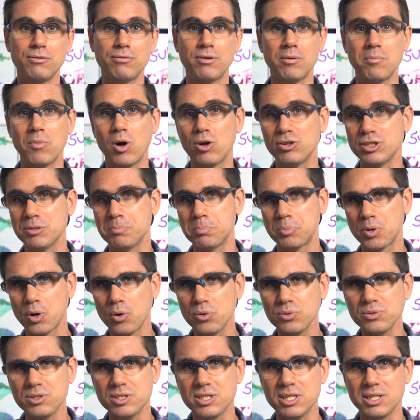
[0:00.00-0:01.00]
from all the
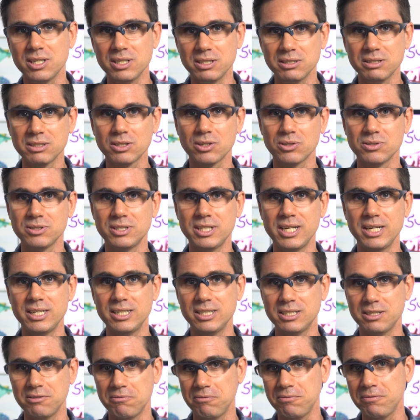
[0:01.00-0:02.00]
protein contained
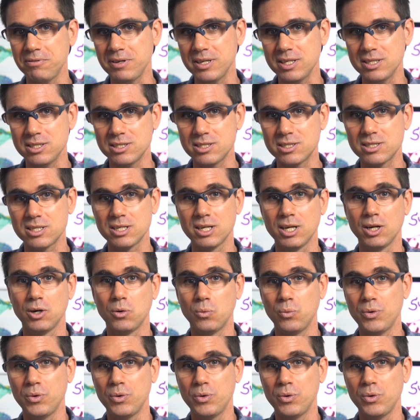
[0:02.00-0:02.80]
in the feeds,